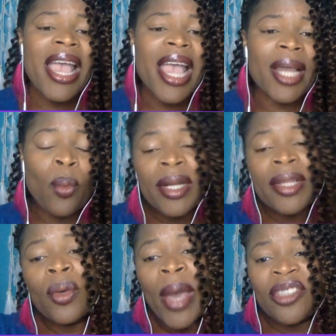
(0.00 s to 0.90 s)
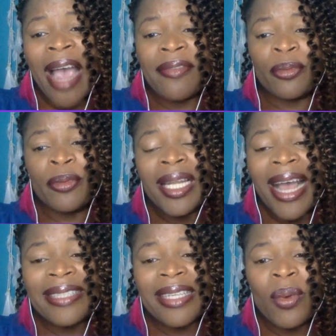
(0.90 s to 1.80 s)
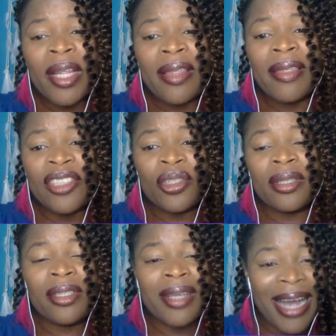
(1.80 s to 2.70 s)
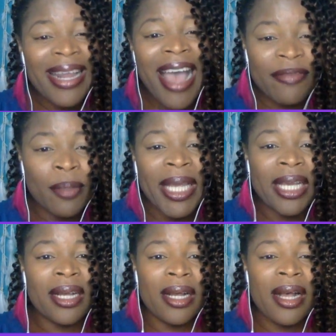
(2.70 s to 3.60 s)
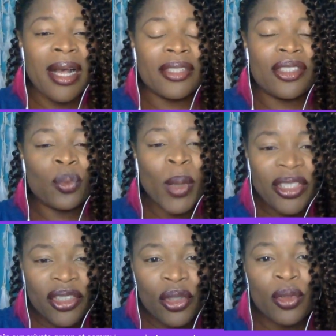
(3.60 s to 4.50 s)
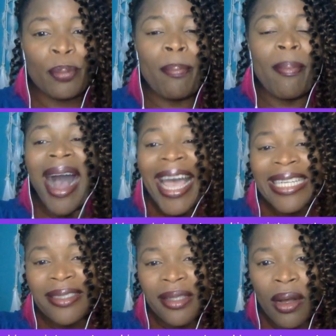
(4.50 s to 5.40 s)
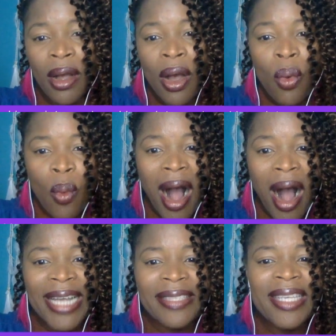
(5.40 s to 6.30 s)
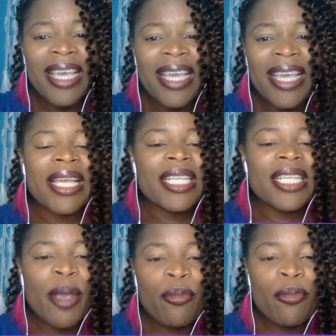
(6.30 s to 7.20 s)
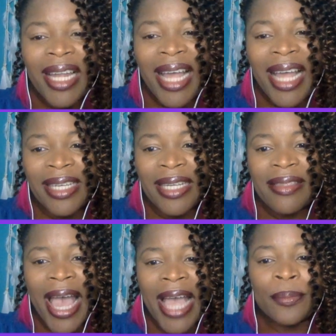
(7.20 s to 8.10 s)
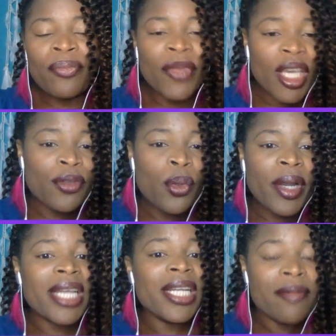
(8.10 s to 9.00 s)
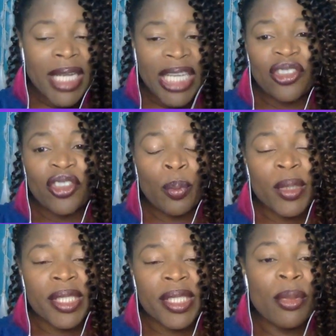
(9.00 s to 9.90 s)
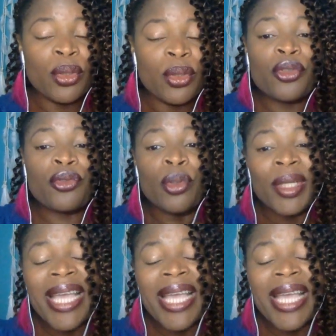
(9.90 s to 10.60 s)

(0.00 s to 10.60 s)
And one of the ways you have to realize it, one of the things you kind of have to make a switch to mind wise, is by realizing that if you are in a relationship with someone who truly